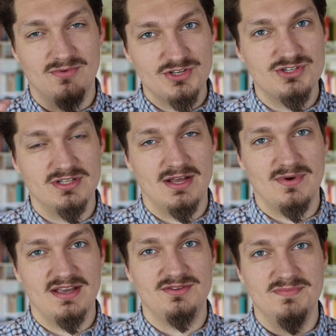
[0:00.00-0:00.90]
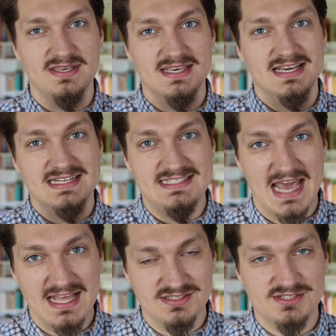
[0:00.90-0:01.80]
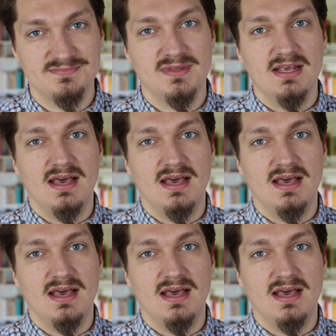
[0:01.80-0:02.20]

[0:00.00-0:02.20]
original array to be dense.